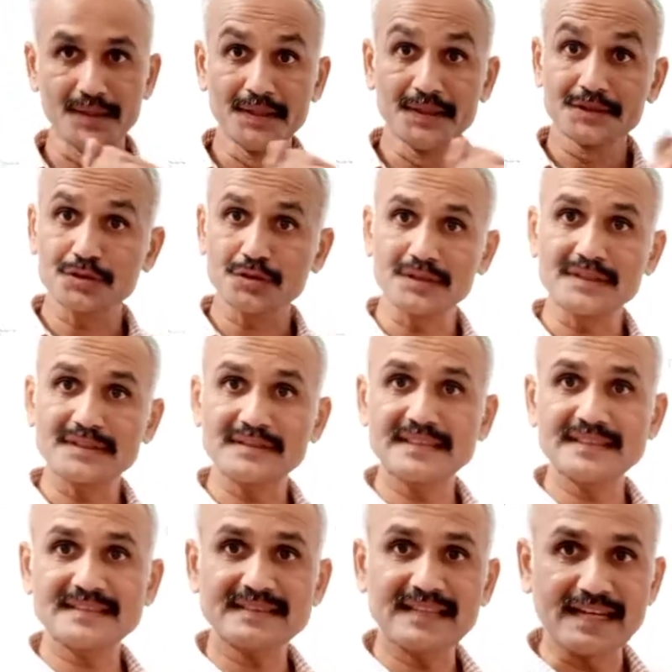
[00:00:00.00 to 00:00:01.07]
So
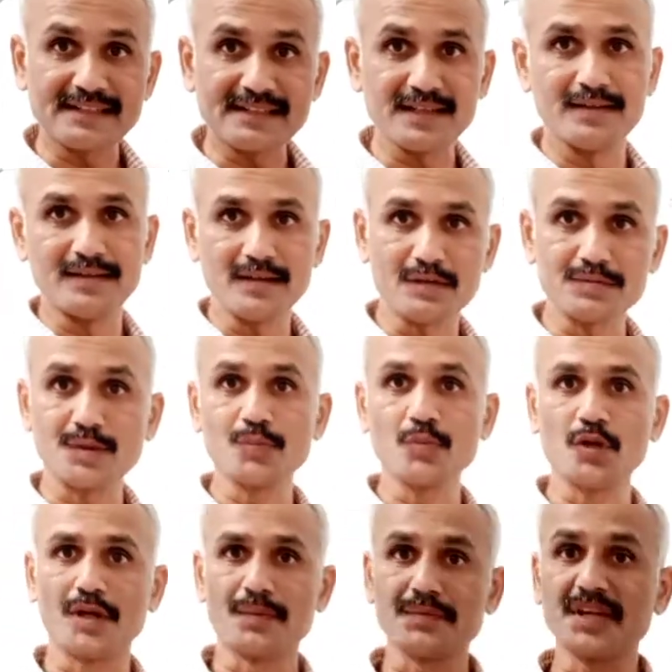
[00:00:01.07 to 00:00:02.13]
this title of the
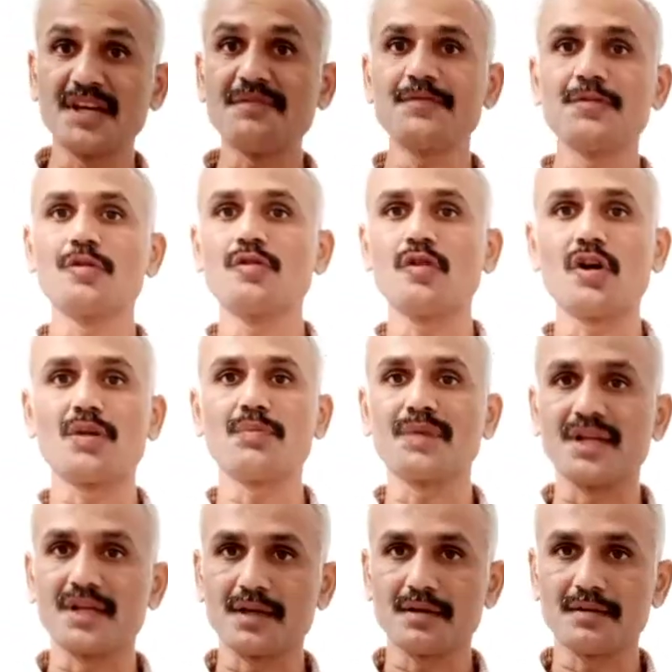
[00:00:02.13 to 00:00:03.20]
poem, If You Call
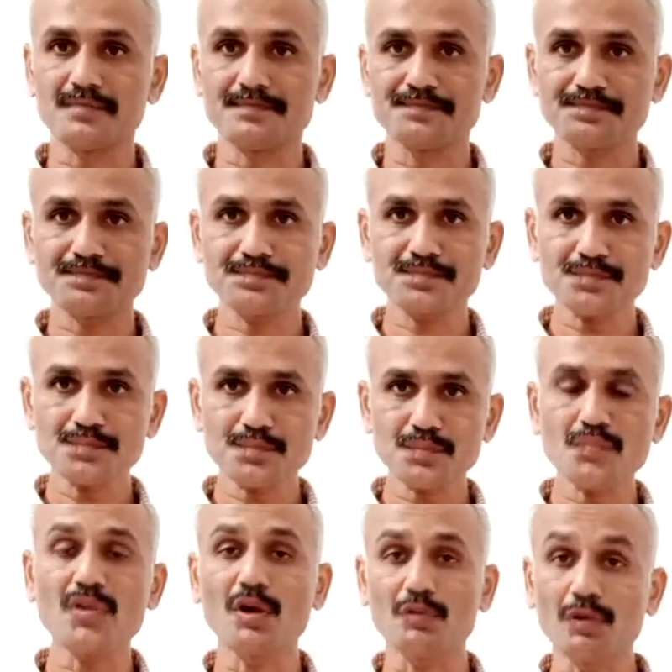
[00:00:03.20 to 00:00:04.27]
Me,
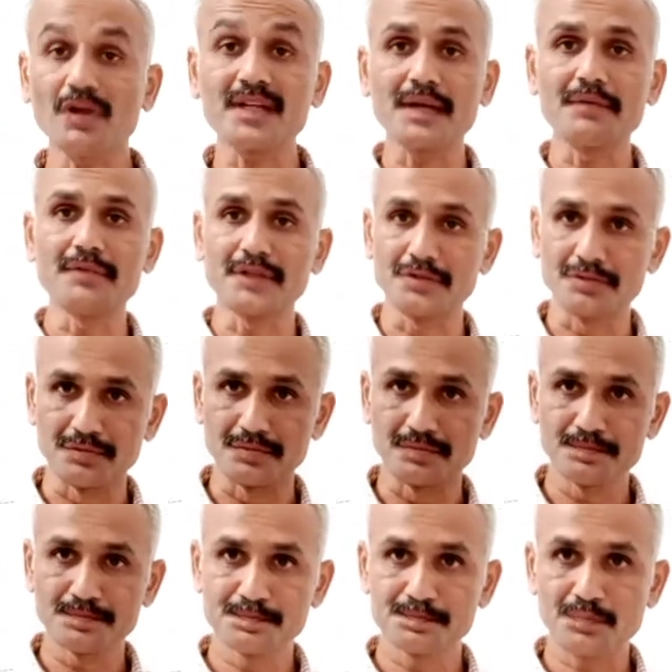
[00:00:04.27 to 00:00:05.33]
what I will
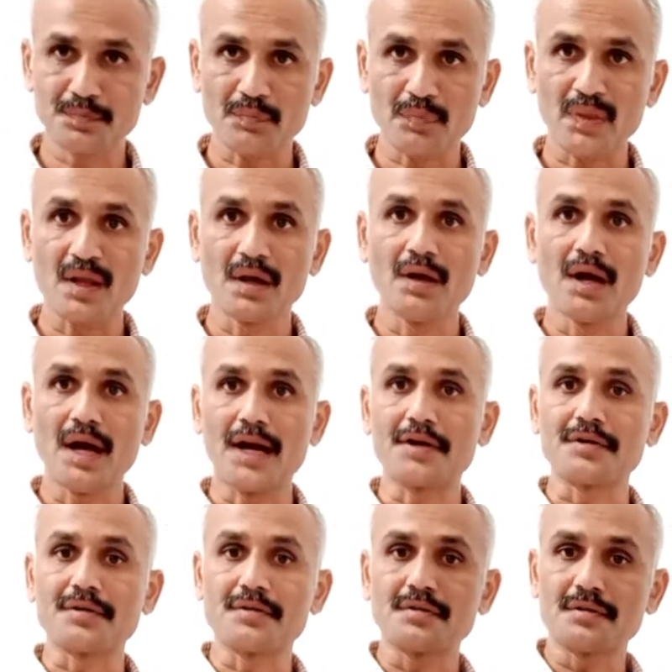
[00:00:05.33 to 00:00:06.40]
do.
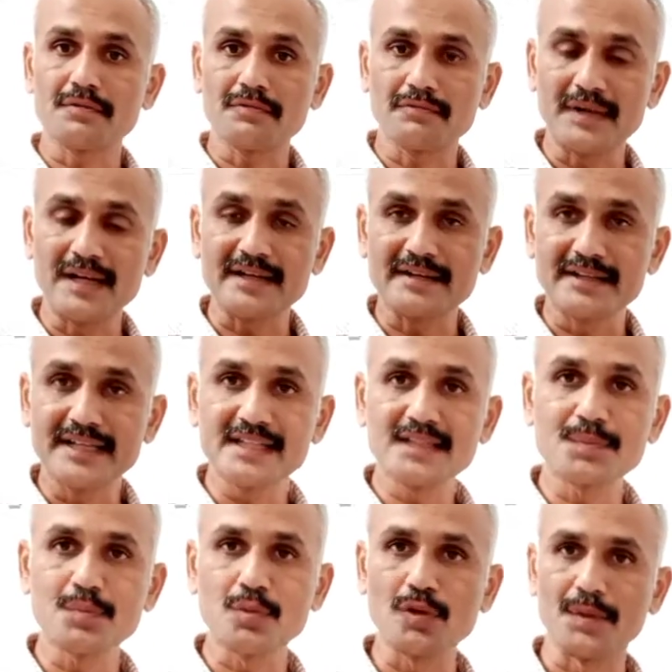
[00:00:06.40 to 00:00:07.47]
And while reading
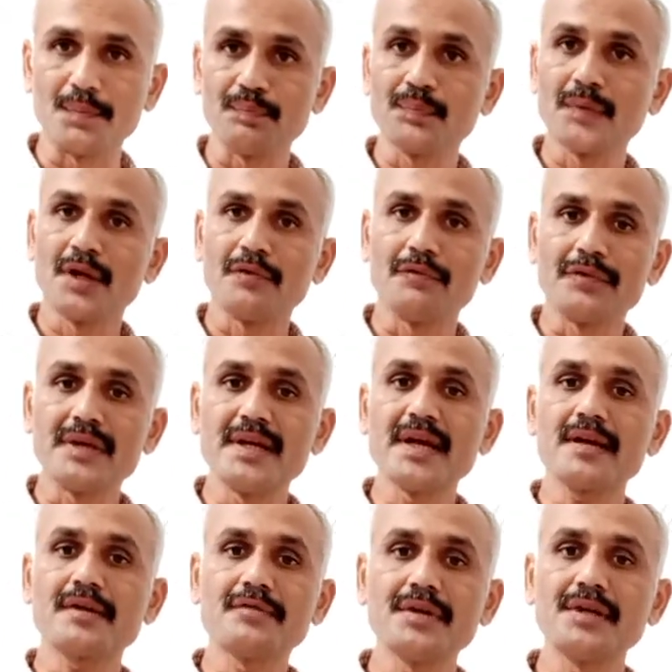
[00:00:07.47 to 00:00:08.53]
the poem, we
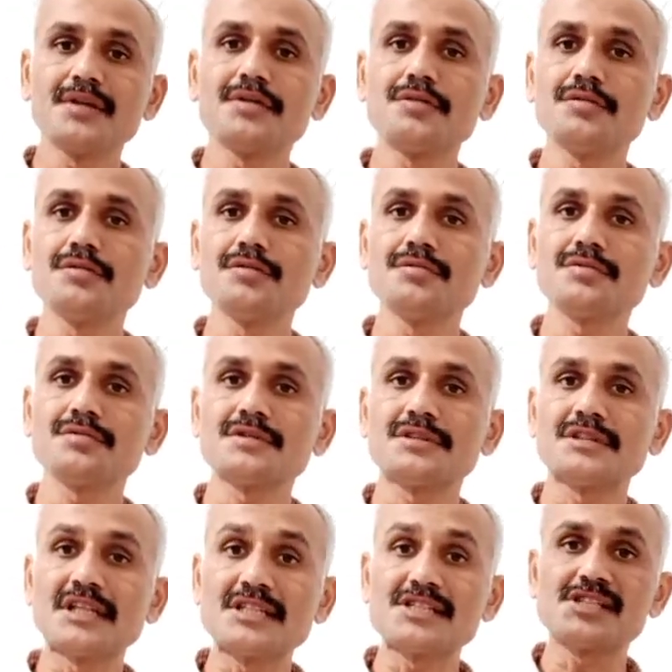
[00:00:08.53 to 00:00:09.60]
are going to
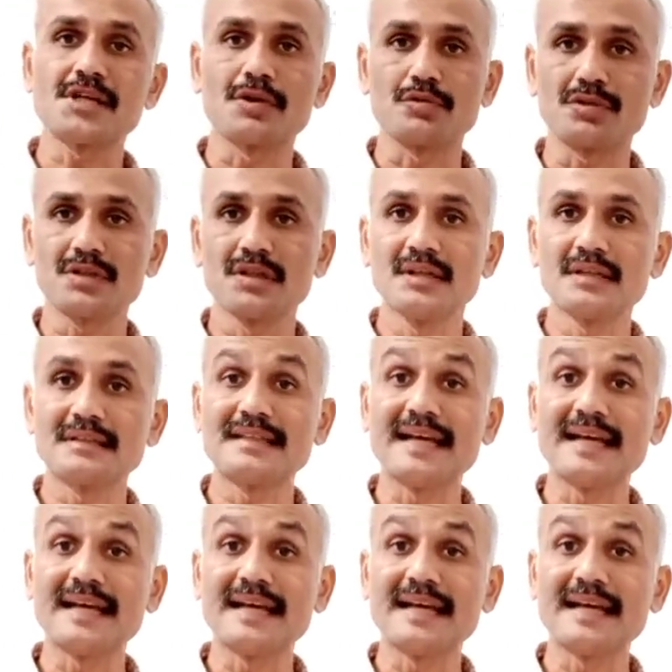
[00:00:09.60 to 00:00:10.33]
search out the